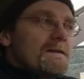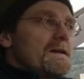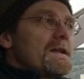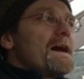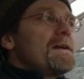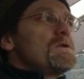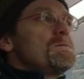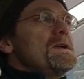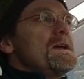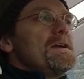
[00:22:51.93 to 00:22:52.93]
that I
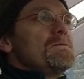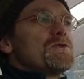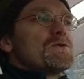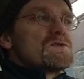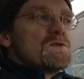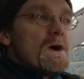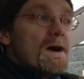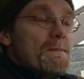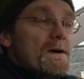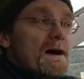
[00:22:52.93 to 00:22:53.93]
would be able to swap